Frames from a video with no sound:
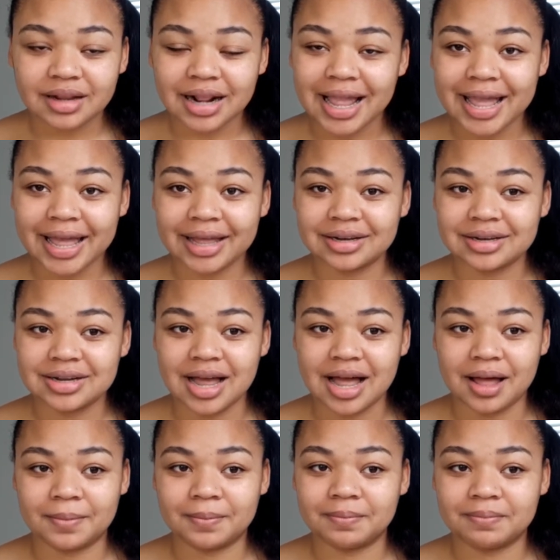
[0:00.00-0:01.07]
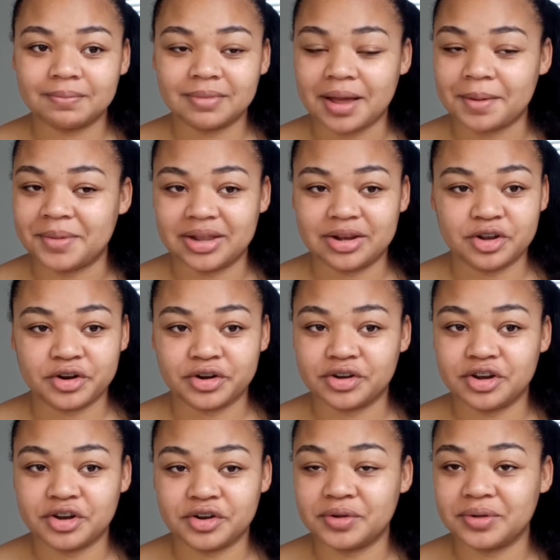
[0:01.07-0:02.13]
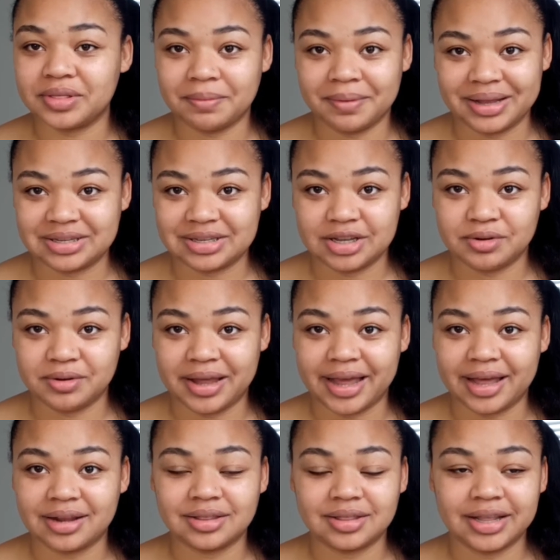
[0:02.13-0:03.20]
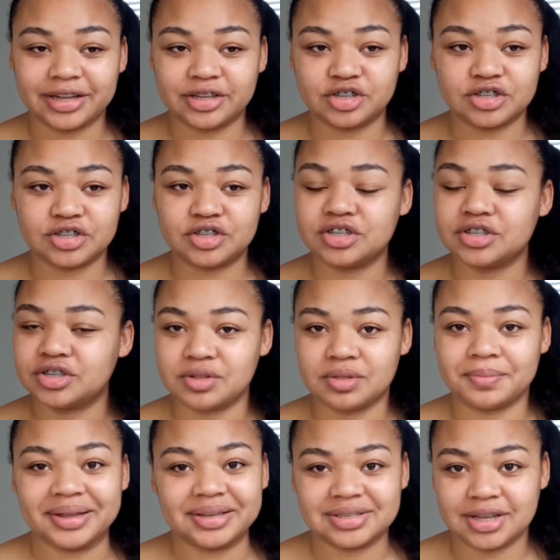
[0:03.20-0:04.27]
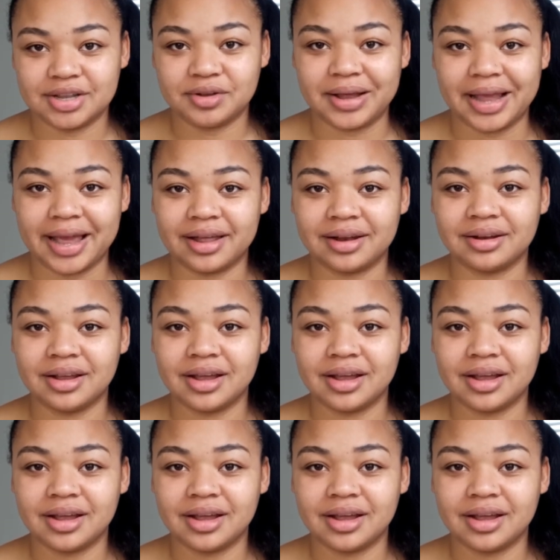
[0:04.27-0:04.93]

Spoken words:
And I mean, you're doing the best that you can. Like, just do the best that you can.